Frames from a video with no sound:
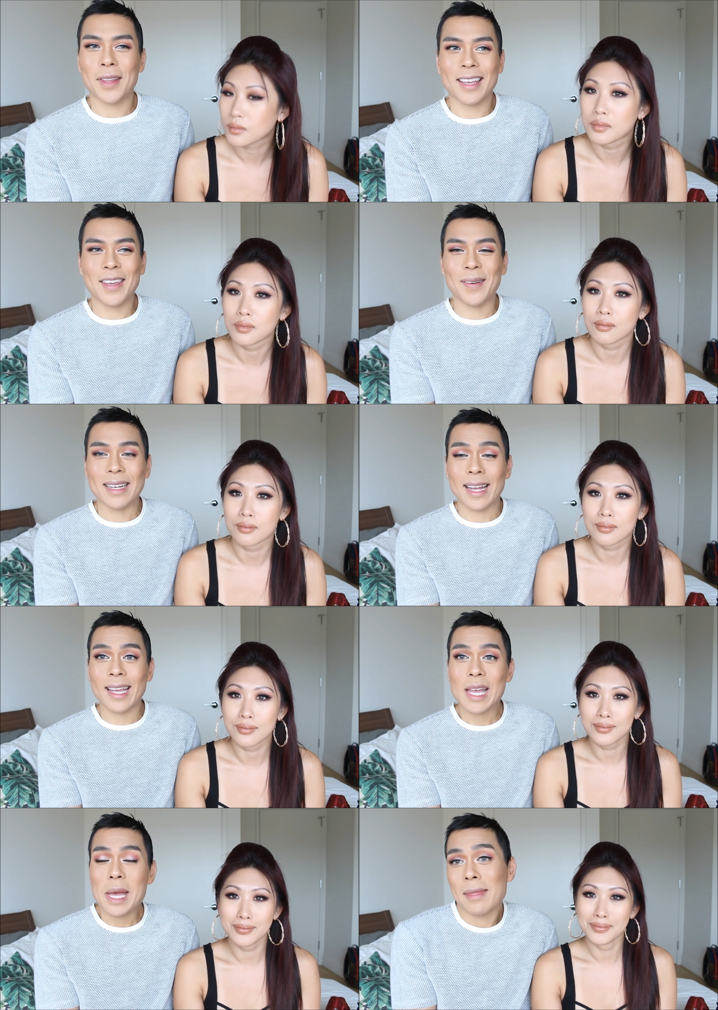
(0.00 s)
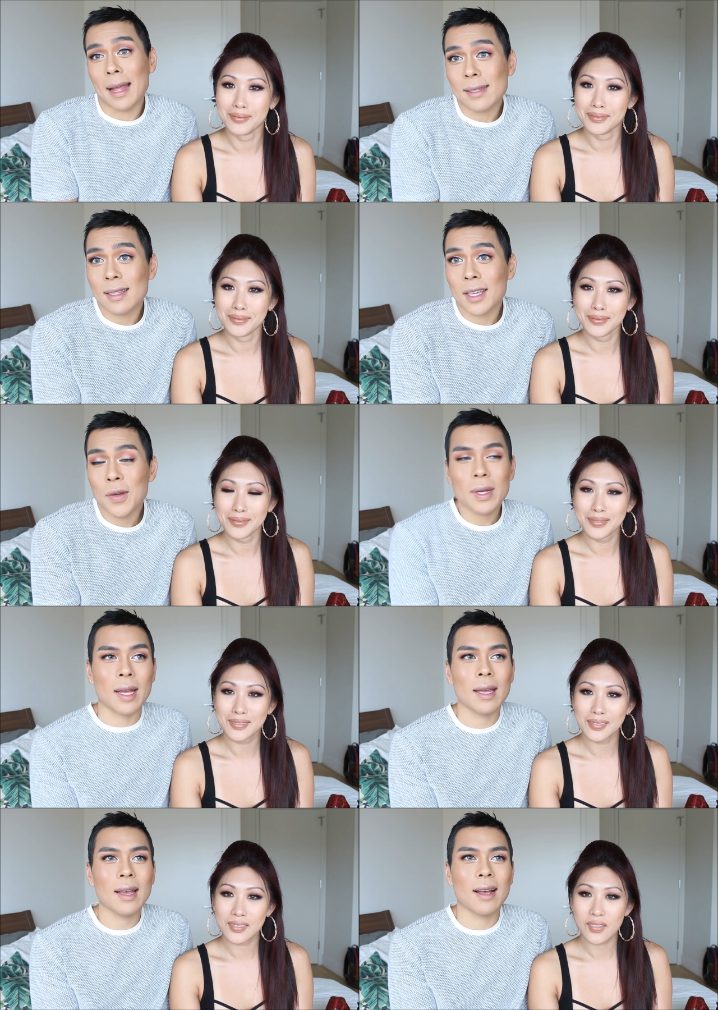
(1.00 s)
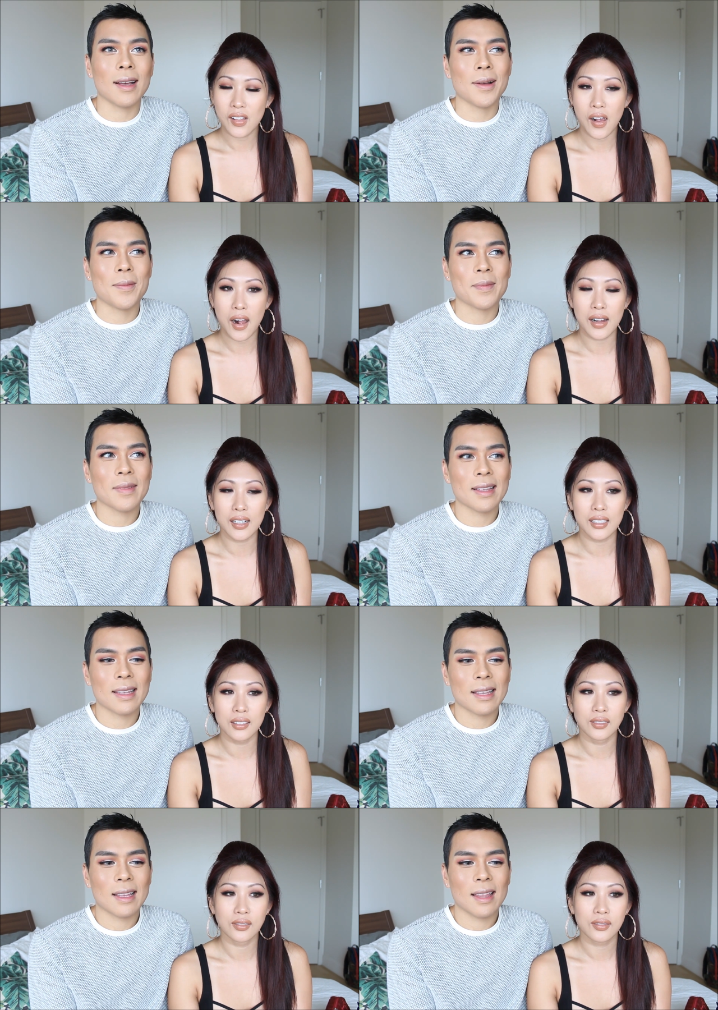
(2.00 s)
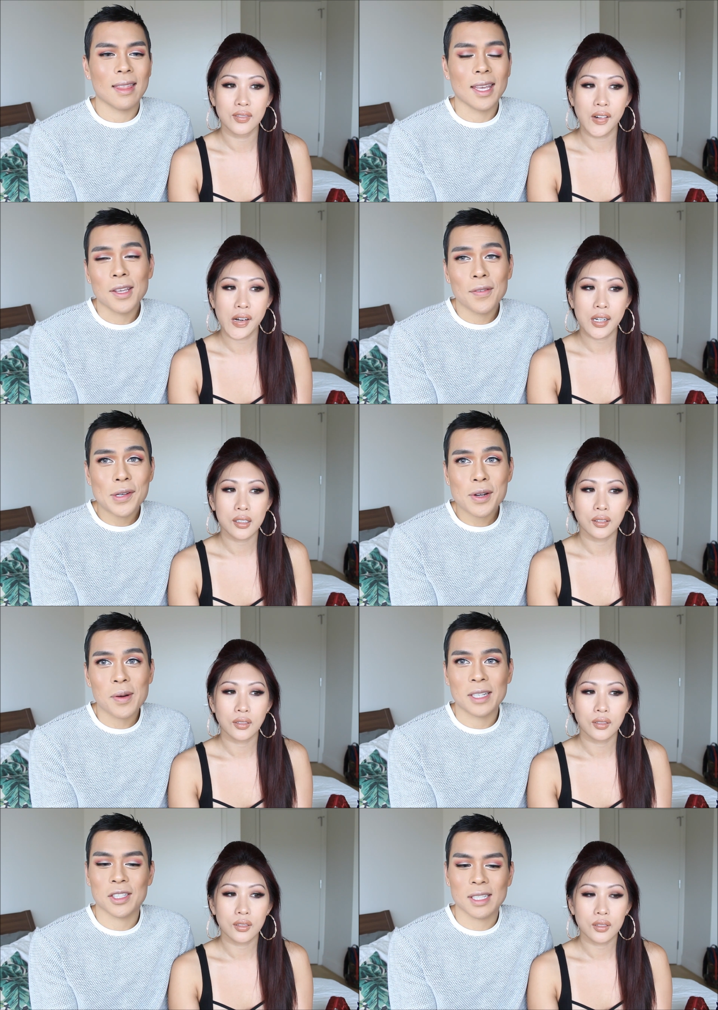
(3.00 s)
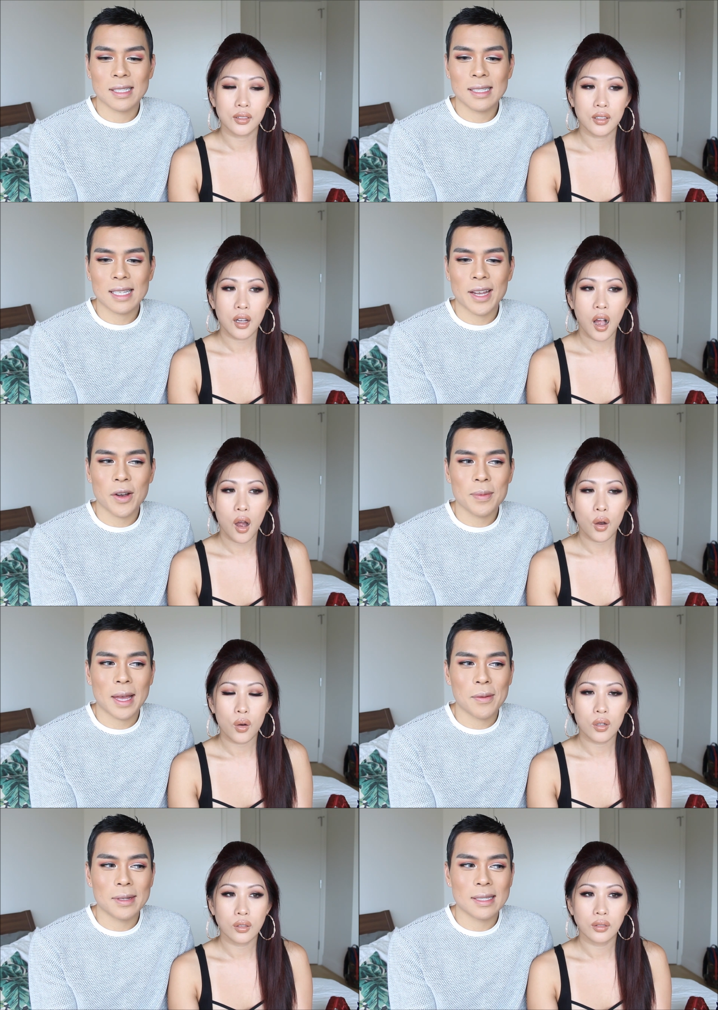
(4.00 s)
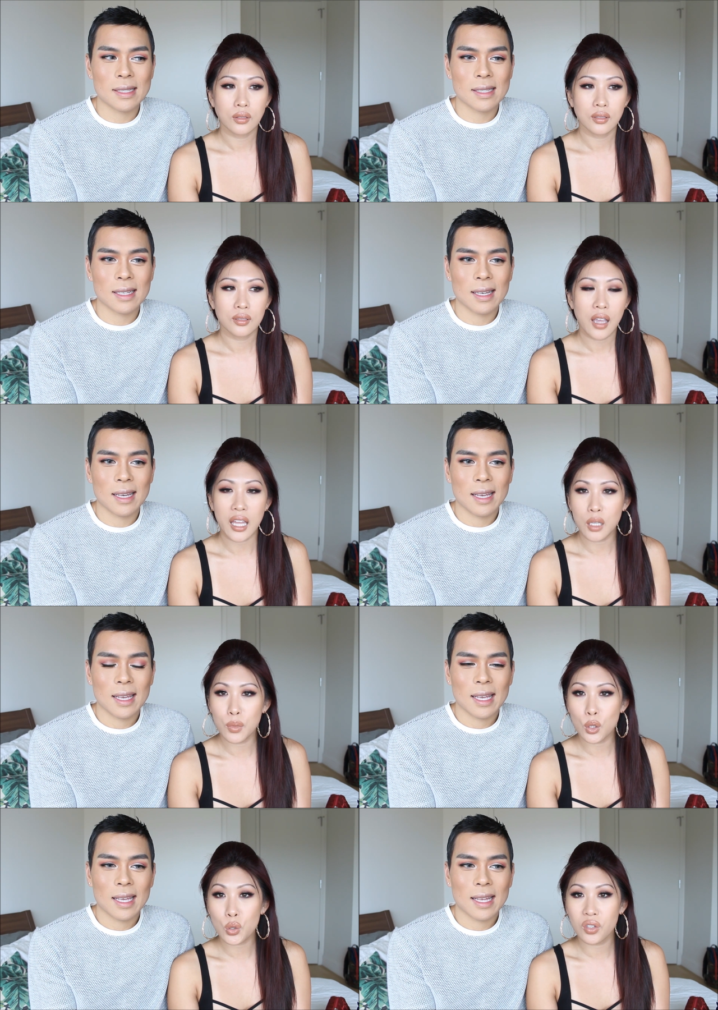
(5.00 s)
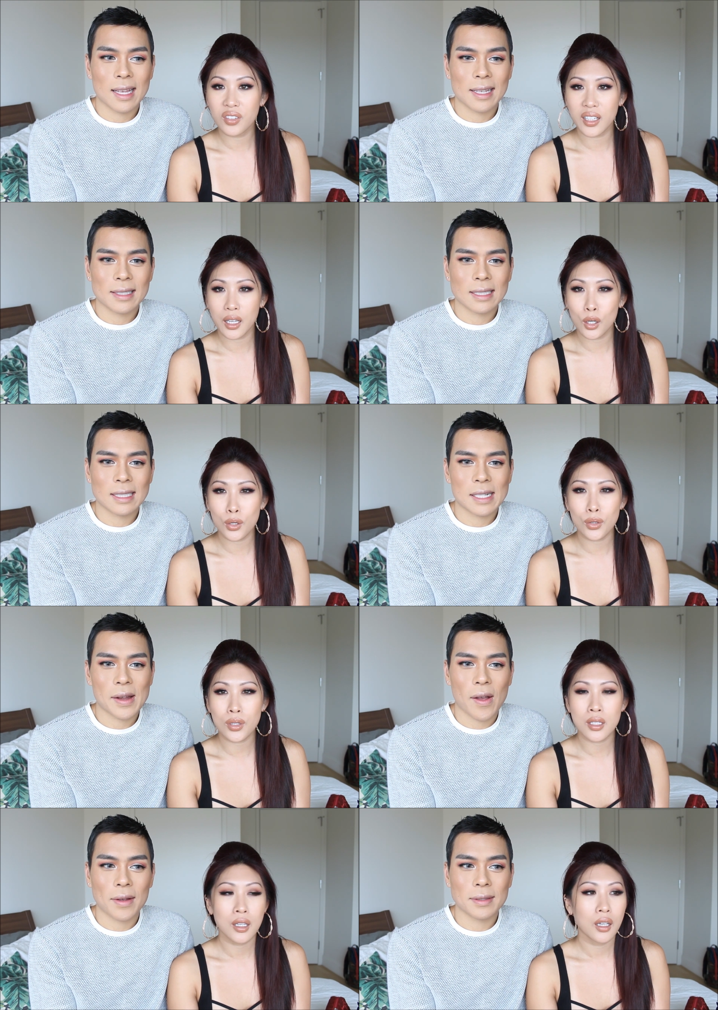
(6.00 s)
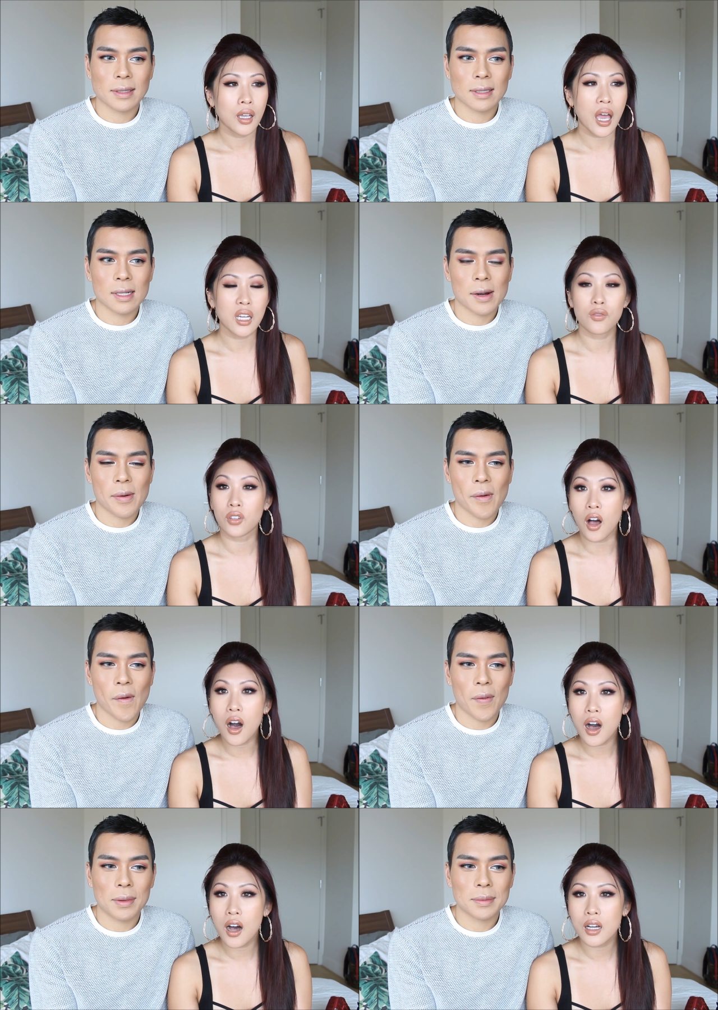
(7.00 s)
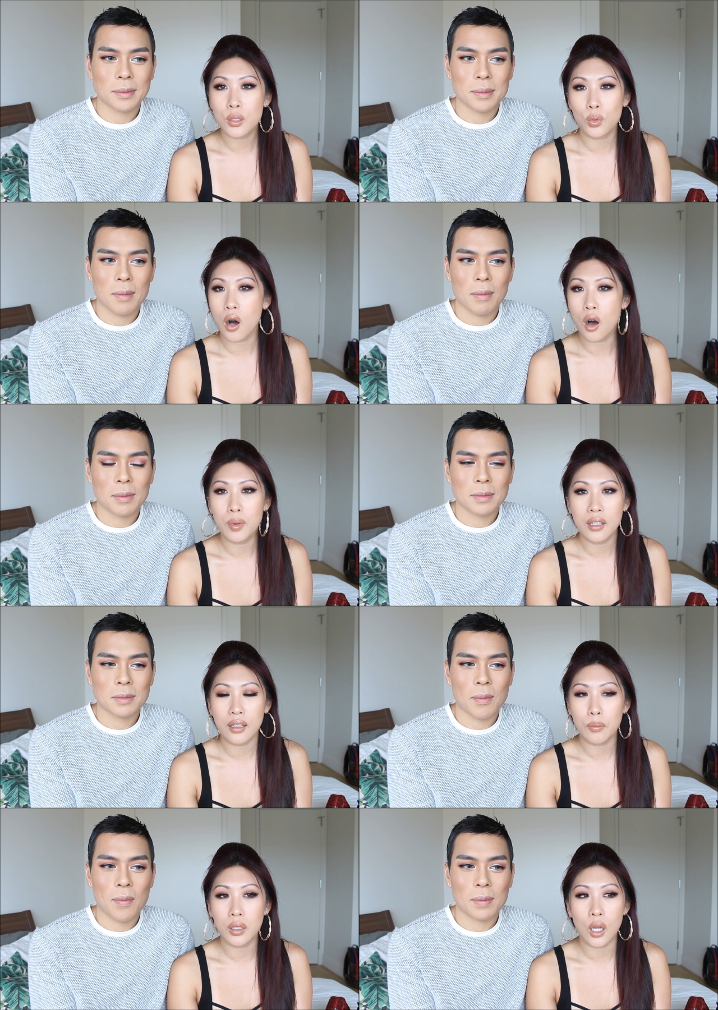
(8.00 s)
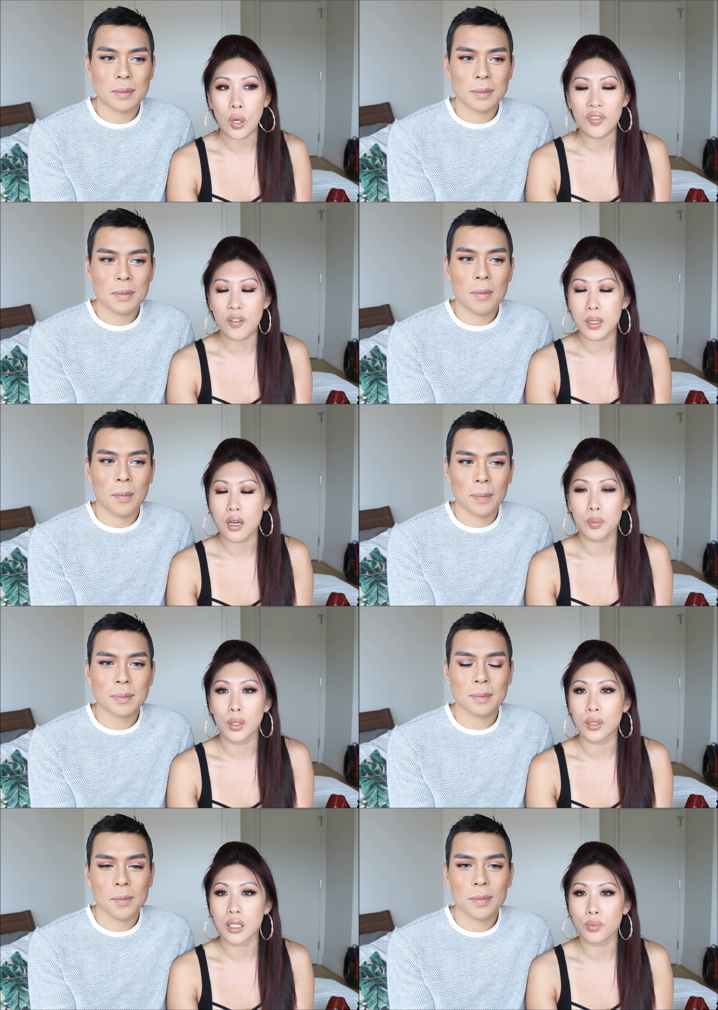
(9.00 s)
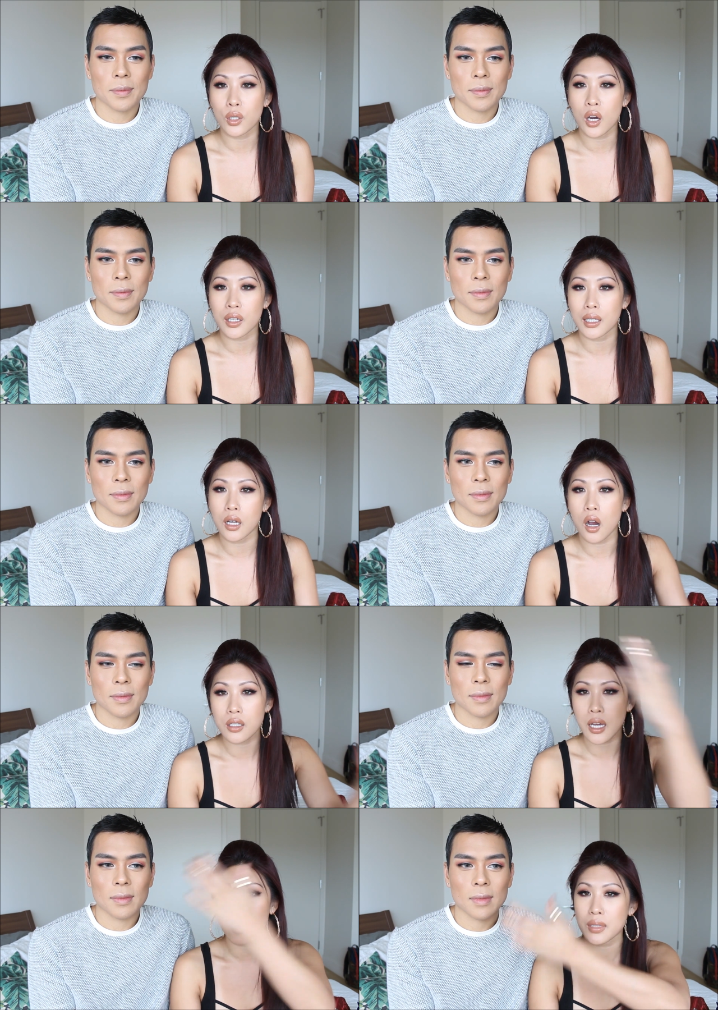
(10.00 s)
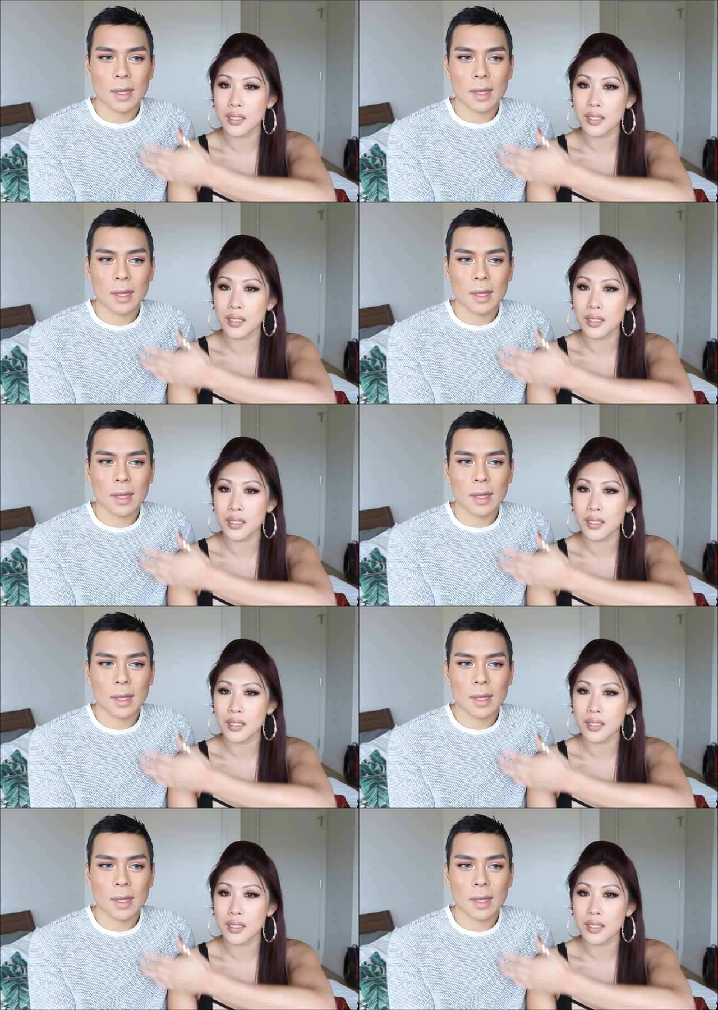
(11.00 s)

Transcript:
Speaker 1: the Q and A. That's the Q and A. Um, uh-huh. Thank you for your questions. I hope that was
Speaker 2: any mutual videos. Any vlogs will all be linked below if they've mm-hmm. been uploaded regarding our time